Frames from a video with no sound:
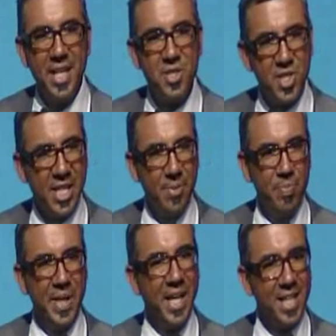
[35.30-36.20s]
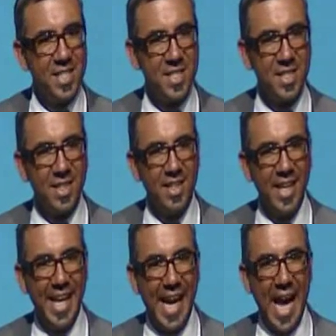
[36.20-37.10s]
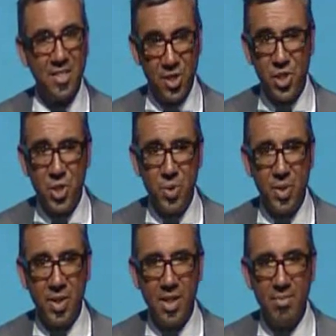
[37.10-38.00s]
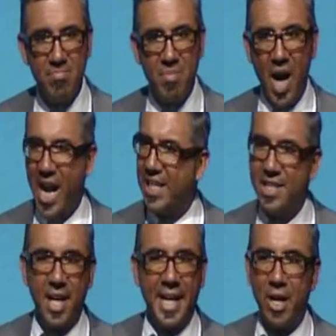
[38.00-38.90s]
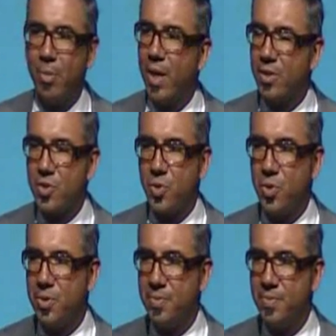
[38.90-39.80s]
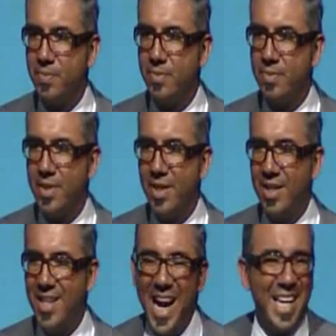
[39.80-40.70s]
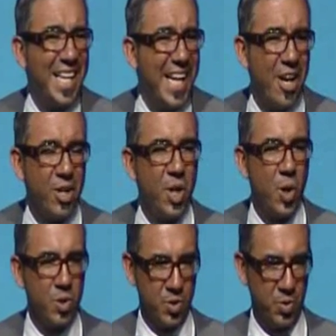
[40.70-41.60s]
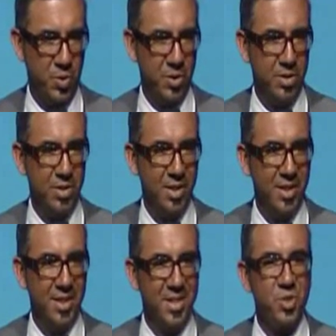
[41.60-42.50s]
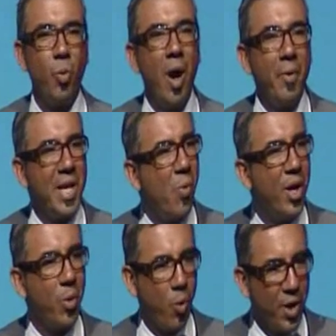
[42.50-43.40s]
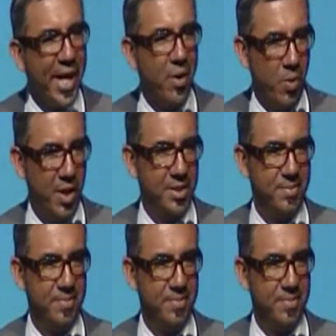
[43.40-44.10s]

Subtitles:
You see, because as a student, I did not care about school. I didn't care to go to school, so why would I want to work at one?